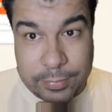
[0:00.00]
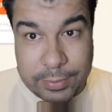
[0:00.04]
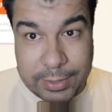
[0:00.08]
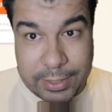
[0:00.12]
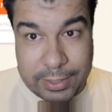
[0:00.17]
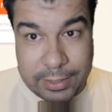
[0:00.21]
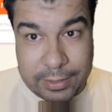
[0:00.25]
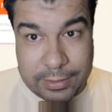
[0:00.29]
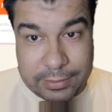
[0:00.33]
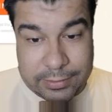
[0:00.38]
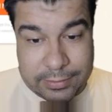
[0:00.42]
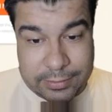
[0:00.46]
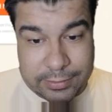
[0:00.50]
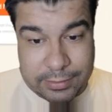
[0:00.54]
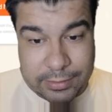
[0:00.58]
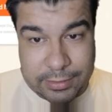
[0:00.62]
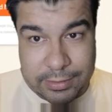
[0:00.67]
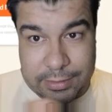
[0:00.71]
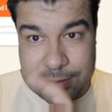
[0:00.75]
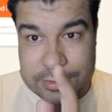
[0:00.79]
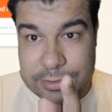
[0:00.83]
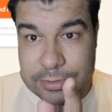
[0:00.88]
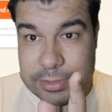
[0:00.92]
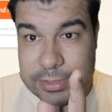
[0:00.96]
But
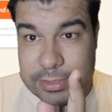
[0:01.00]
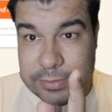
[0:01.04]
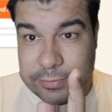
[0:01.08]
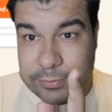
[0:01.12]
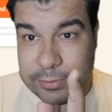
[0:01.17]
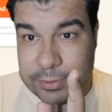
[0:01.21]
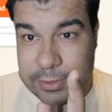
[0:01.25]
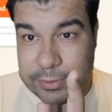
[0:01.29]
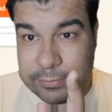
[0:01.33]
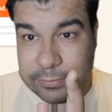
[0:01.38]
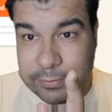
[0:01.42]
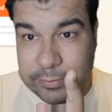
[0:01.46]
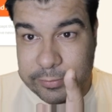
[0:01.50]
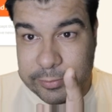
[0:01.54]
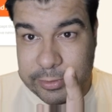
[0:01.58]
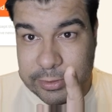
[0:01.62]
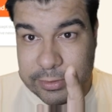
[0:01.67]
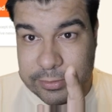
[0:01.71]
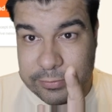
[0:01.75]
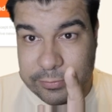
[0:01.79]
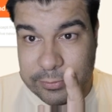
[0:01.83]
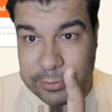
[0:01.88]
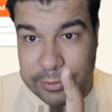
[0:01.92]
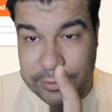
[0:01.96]
as soon as I finish filming
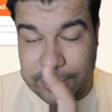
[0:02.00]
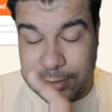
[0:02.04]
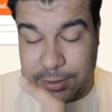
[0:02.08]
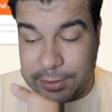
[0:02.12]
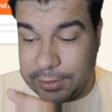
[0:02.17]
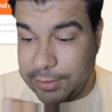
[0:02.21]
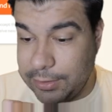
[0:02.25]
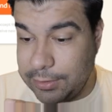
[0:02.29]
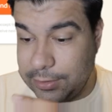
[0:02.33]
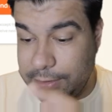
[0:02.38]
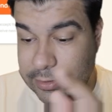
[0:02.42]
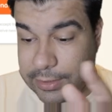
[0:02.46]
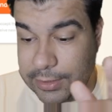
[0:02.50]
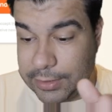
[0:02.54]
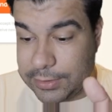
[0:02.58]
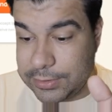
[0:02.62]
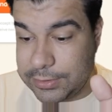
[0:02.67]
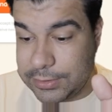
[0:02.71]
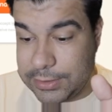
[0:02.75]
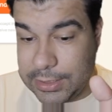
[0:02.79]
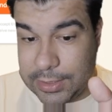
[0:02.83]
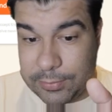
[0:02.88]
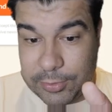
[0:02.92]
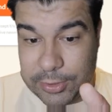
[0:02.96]
this video, like in the
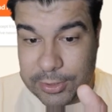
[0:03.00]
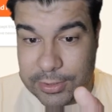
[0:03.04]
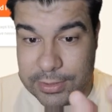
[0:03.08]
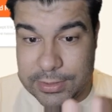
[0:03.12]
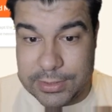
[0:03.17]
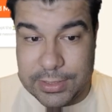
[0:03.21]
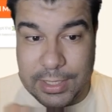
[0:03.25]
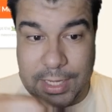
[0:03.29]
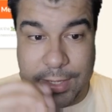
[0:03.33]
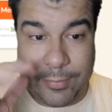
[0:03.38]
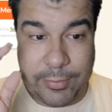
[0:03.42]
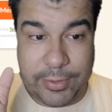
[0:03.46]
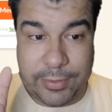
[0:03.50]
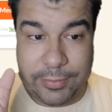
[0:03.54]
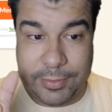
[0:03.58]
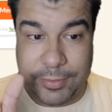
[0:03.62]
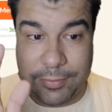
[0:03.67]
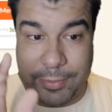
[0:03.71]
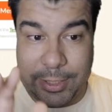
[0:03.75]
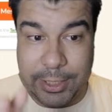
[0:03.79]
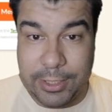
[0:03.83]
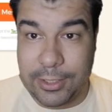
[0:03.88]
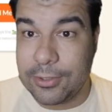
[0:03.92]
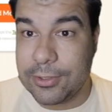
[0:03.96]
next 10 minutes, I'm going to be
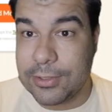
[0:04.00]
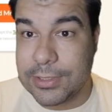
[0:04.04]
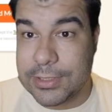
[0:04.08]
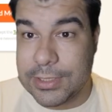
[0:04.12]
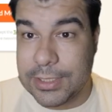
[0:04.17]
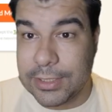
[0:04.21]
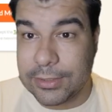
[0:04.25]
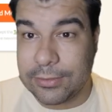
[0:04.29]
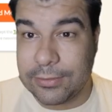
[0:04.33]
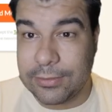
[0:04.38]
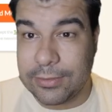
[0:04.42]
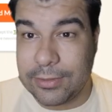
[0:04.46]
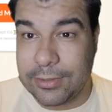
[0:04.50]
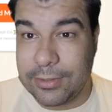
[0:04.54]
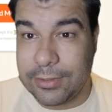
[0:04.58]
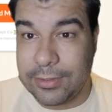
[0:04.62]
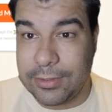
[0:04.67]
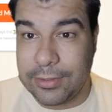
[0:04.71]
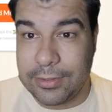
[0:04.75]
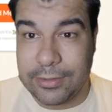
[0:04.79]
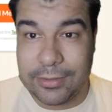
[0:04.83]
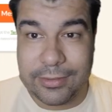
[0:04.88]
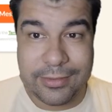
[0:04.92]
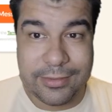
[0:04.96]
making contact with the
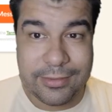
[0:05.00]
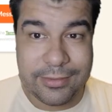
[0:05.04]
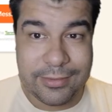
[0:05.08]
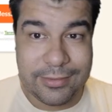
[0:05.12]
owner